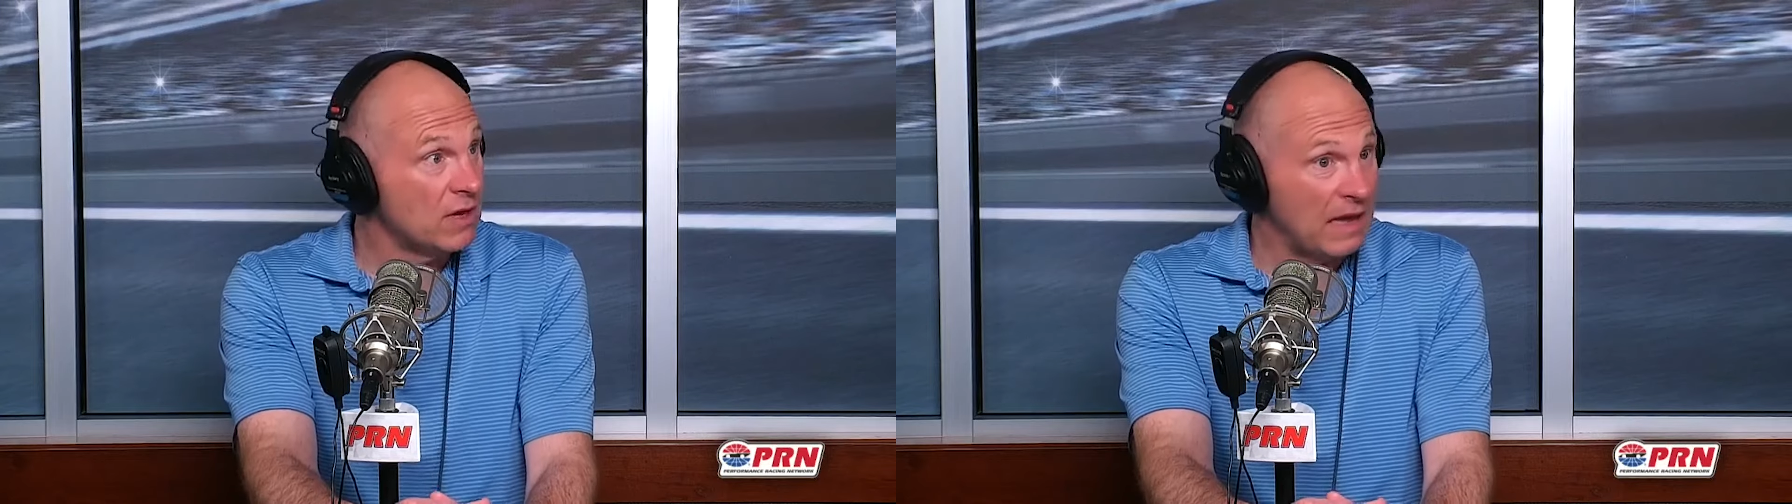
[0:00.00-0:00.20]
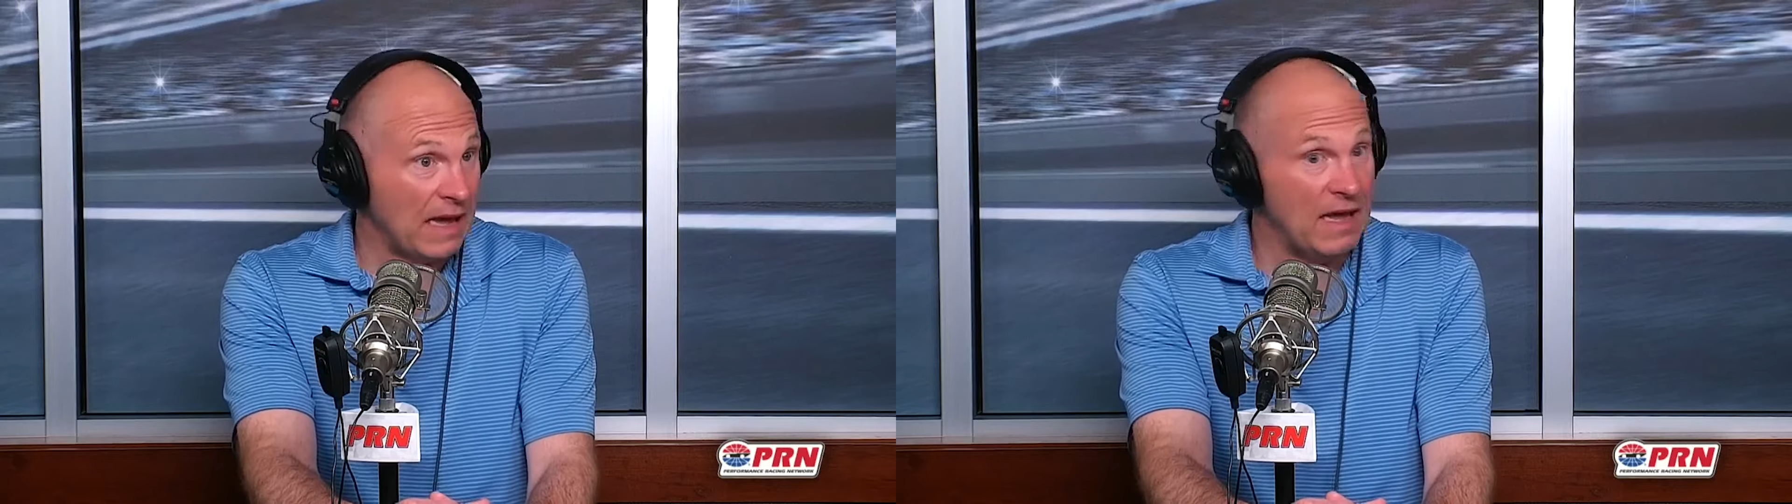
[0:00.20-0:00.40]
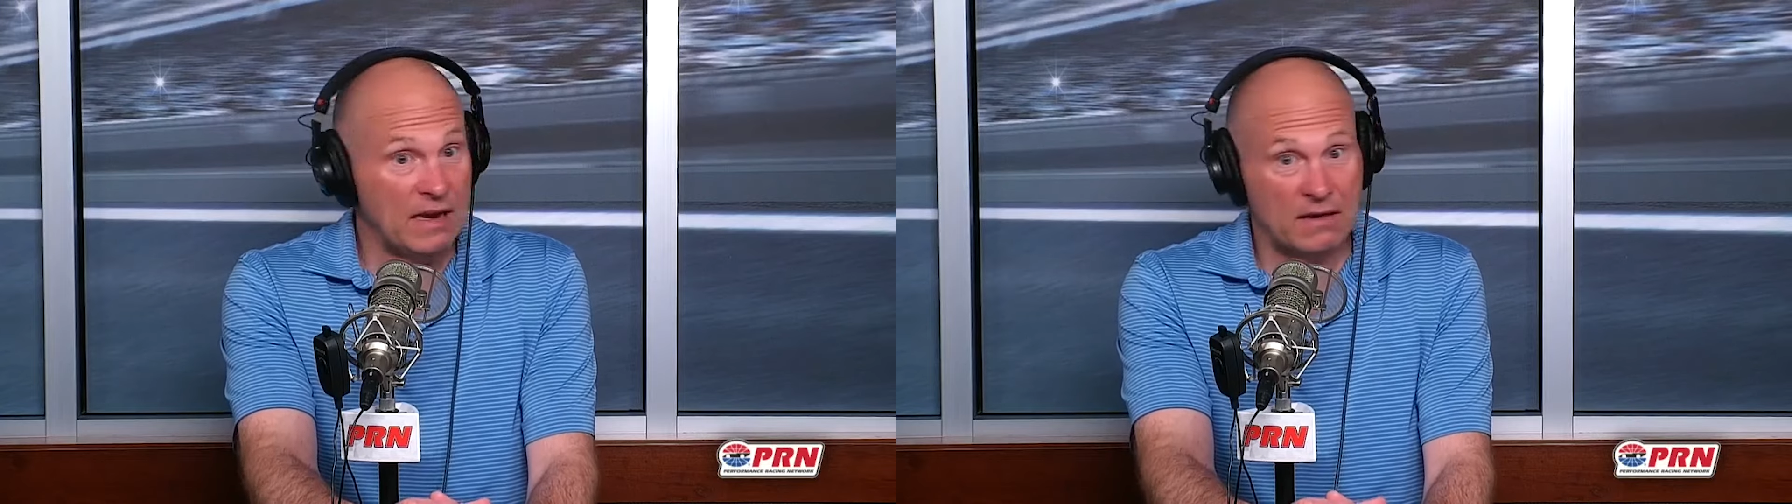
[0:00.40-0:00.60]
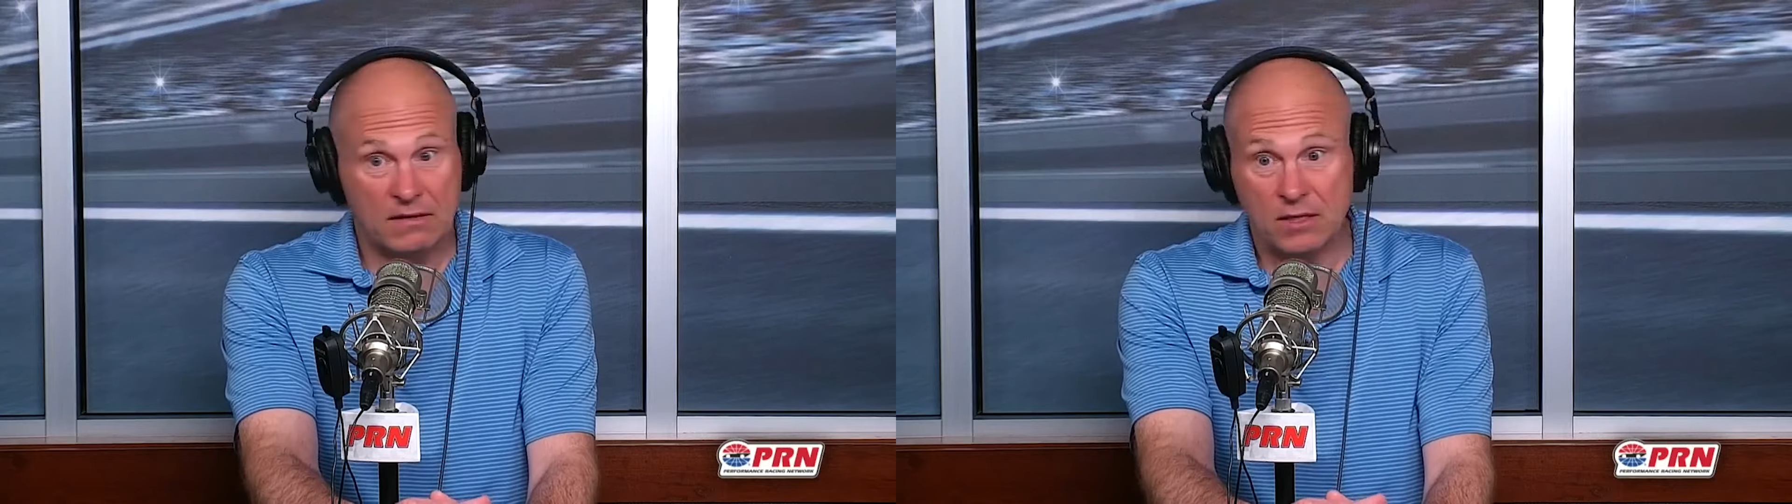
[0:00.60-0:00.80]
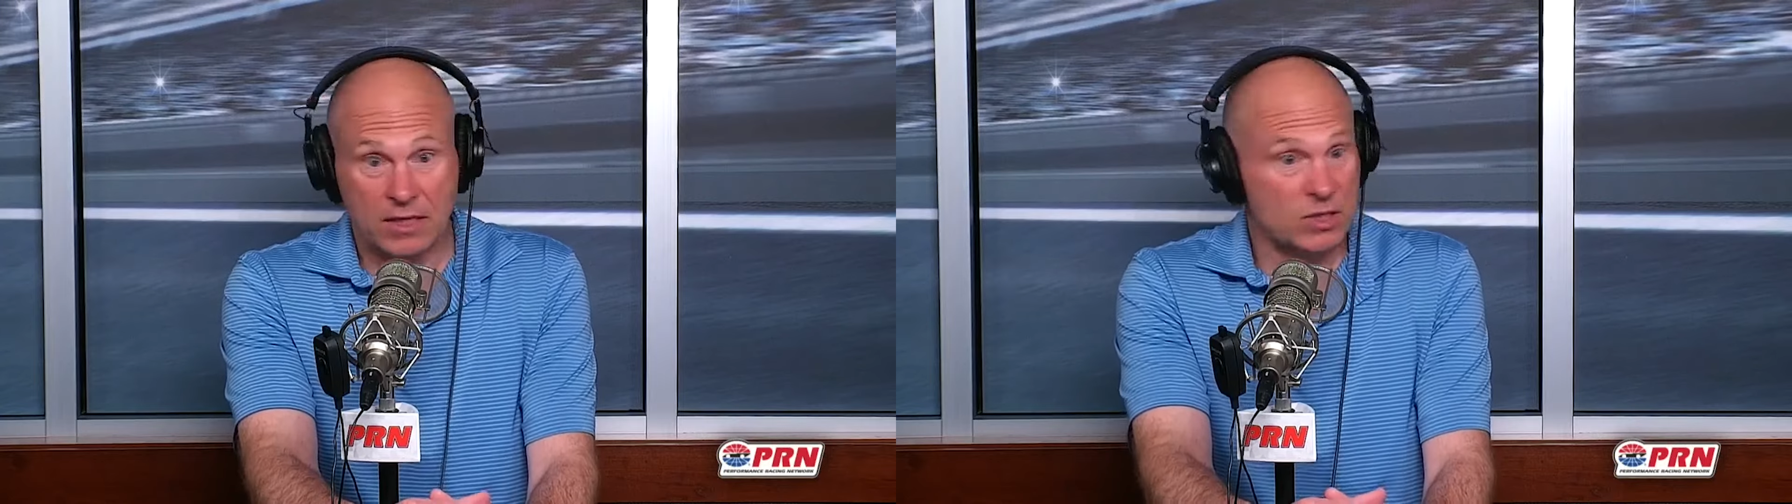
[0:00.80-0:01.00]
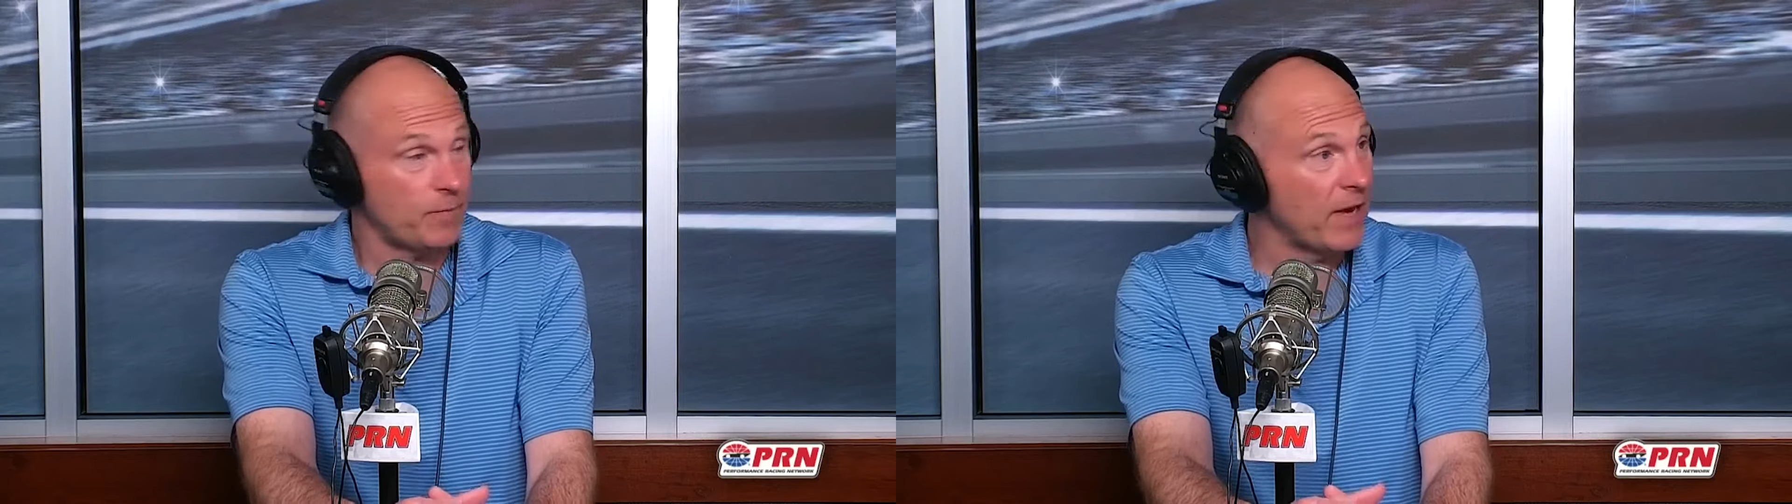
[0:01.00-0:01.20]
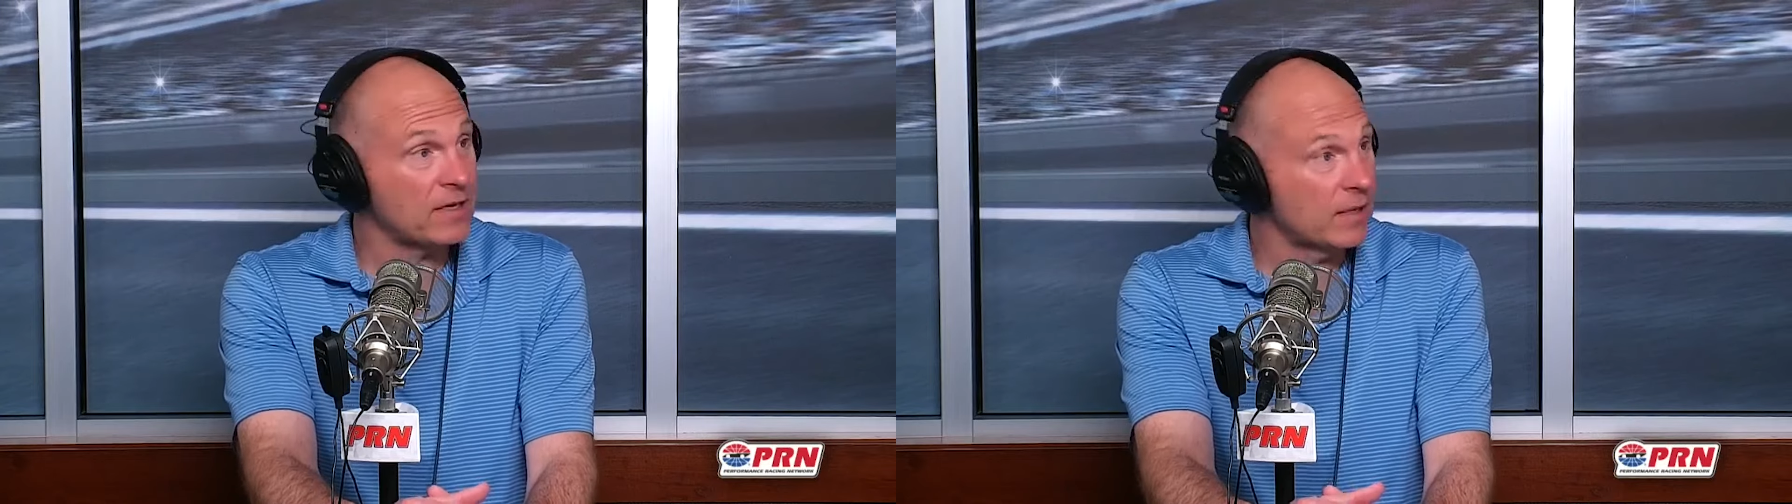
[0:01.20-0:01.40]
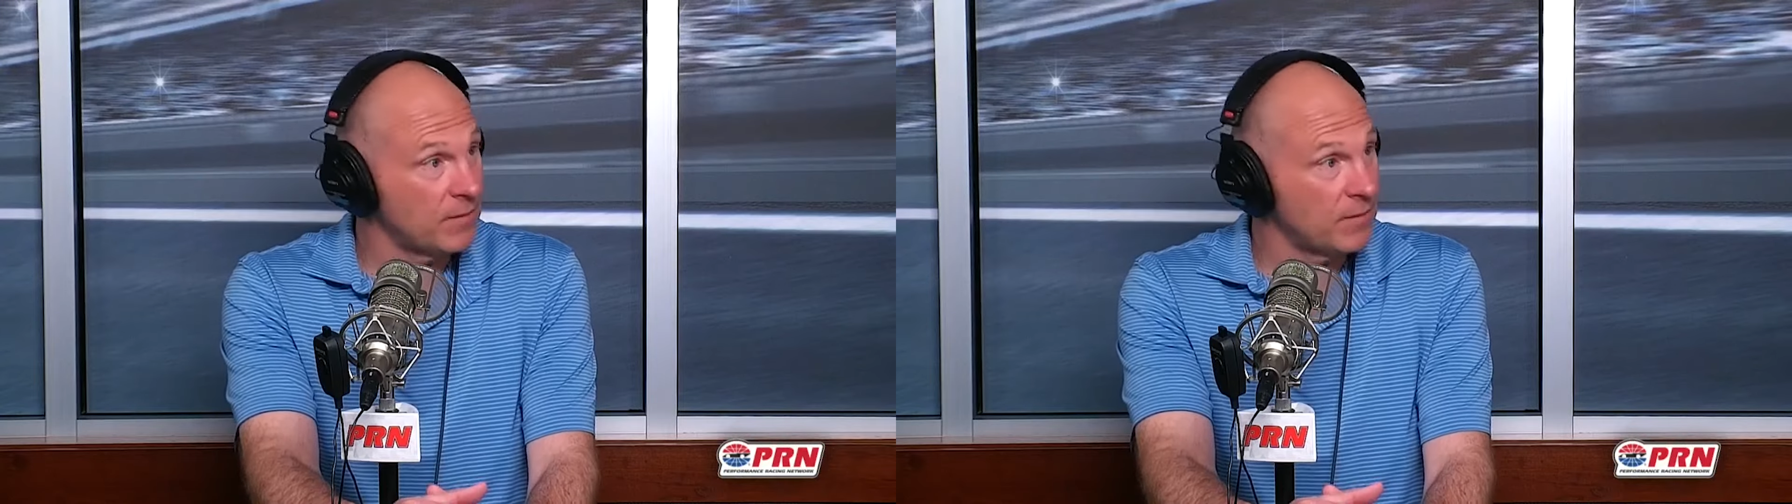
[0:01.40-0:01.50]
And to expect